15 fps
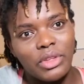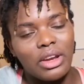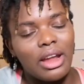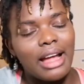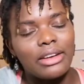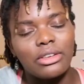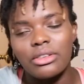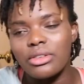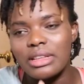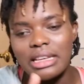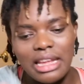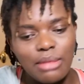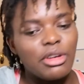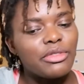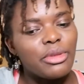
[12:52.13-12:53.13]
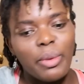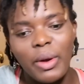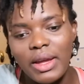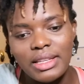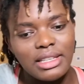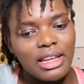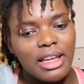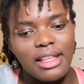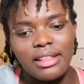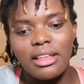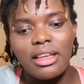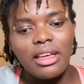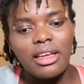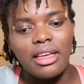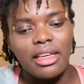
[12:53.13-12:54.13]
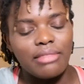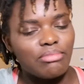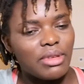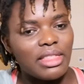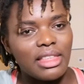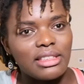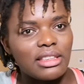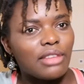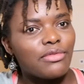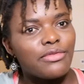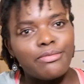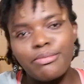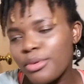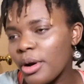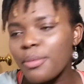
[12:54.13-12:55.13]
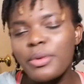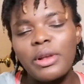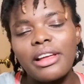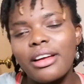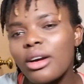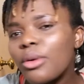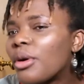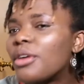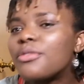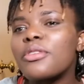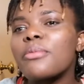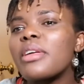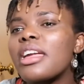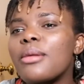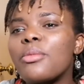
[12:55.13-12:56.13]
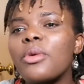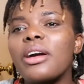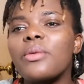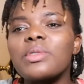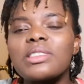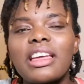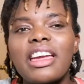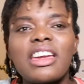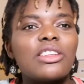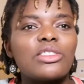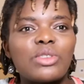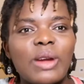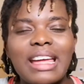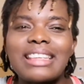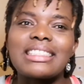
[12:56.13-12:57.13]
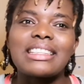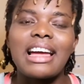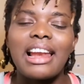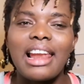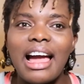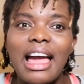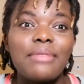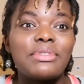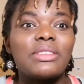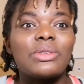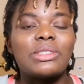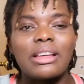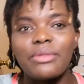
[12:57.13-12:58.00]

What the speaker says: I don't know the name of the person, but there's a popular quote from him where it was saying, try and stay alive till